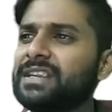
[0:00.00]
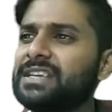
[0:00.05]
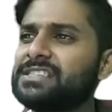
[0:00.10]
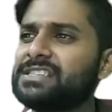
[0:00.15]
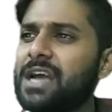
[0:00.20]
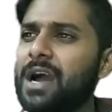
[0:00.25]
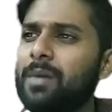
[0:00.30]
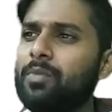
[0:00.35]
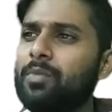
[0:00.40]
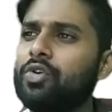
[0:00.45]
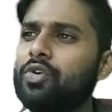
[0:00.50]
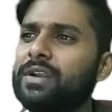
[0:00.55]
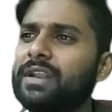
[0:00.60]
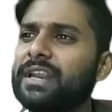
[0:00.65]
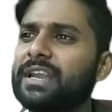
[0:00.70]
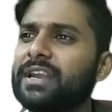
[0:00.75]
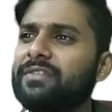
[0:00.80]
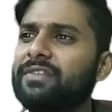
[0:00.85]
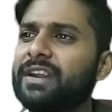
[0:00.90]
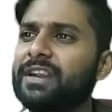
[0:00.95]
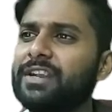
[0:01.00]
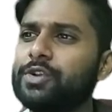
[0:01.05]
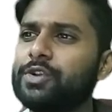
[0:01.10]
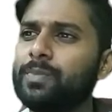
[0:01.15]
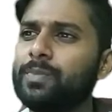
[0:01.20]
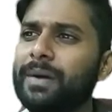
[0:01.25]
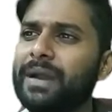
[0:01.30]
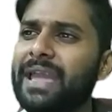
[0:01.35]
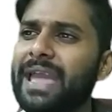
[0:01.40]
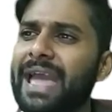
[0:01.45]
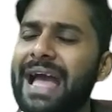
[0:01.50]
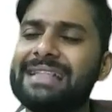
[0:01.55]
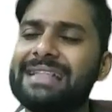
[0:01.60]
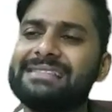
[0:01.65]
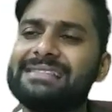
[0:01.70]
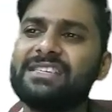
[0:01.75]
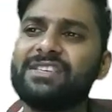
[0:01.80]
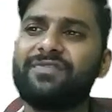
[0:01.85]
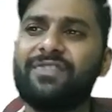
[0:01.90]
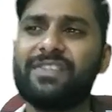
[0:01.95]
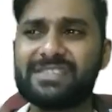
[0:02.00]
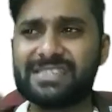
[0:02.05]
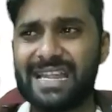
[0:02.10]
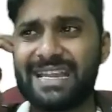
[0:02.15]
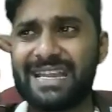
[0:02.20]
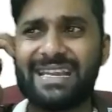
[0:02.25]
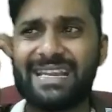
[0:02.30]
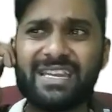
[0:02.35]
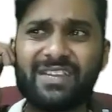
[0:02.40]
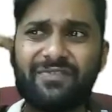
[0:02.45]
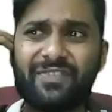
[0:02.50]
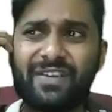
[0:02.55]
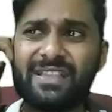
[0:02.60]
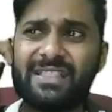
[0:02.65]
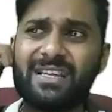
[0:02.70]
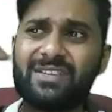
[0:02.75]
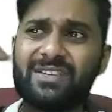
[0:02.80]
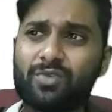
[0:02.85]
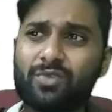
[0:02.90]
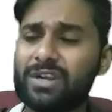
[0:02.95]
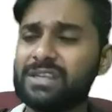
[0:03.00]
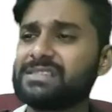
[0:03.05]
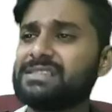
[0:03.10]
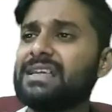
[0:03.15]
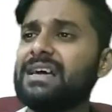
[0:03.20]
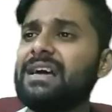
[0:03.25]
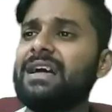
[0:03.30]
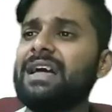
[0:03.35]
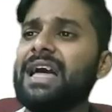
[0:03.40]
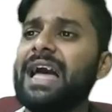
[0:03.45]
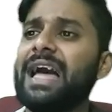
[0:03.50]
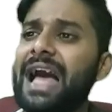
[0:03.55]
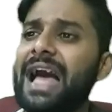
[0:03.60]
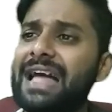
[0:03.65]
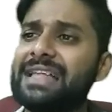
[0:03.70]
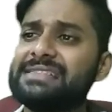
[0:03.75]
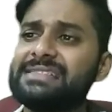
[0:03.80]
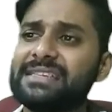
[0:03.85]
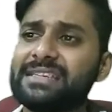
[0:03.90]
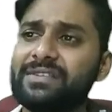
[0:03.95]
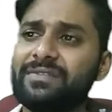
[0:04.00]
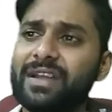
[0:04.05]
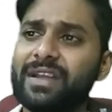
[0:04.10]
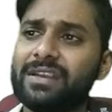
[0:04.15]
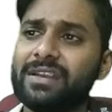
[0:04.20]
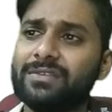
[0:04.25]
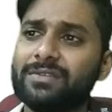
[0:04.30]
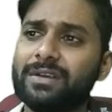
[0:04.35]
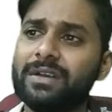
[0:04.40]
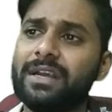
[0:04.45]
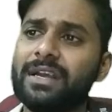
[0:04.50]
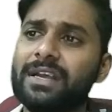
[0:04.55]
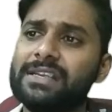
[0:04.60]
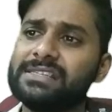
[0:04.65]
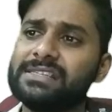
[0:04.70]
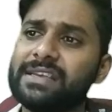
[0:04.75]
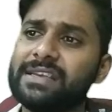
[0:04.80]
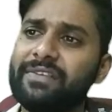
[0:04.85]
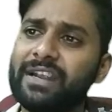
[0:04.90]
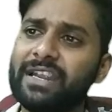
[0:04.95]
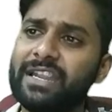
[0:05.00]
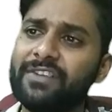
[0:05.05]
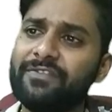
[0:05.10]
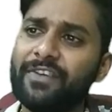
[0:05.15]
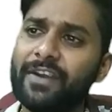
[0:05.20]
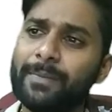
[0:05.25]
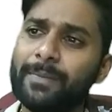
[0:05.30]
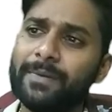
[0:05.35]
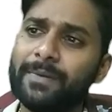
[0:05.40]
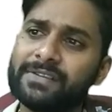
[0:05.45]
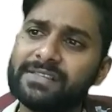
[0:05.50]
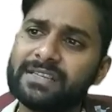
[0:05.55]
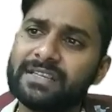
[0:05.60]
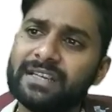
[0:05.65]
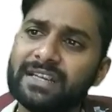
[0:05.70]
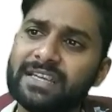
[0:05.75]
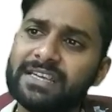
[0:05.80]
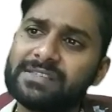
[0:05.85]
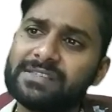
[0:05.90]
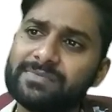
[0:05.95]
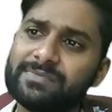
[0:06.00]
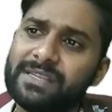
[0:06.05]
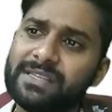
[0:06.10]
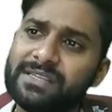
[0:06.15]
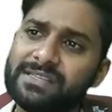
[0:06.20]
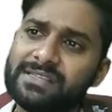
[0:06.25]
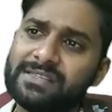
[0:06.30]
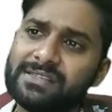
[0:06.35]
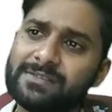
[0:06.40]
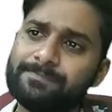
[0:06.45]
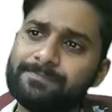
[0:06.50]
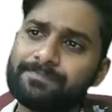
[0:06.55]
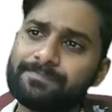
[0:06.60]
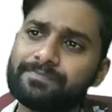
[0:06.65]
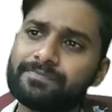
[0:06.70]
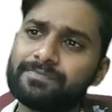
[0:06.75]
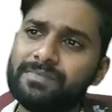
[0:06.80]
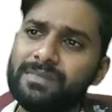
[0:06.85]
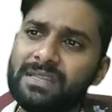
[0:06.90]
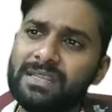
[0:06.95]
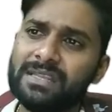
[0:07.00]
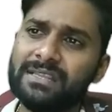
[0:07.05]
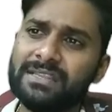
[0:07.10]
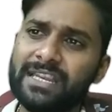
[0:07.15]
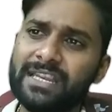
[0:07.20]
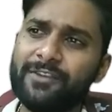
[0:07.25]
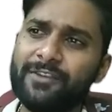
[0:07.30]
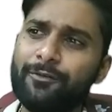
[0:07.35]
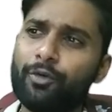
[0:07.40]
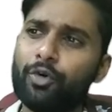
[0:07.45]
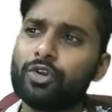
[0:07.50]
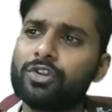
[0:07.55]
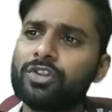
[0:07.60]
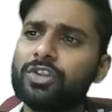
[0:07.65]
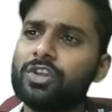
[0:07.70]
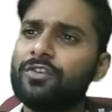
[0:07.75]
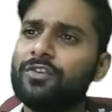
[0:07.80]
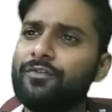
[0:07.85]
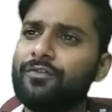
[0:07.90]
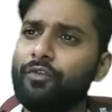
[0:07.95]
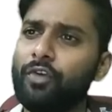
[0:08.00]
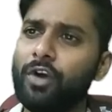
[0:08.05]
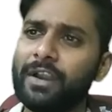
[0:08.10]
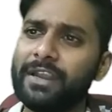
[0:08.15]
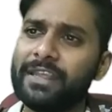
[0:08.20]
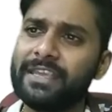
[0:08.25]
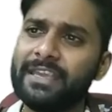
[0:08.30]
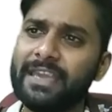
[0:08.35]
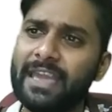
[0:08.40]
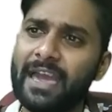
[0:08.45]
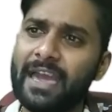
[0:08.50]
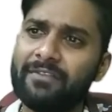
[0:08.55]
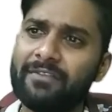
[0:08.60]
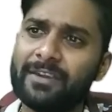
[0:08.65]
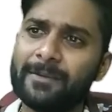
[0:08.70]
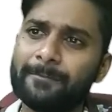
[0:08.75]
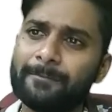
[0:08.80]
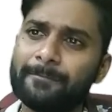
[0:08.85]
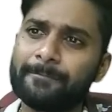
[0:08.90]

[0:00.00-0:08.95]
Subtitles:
as amount required to buy handset. First, identify that what is the handset value. 75% means 3/4 of what he having.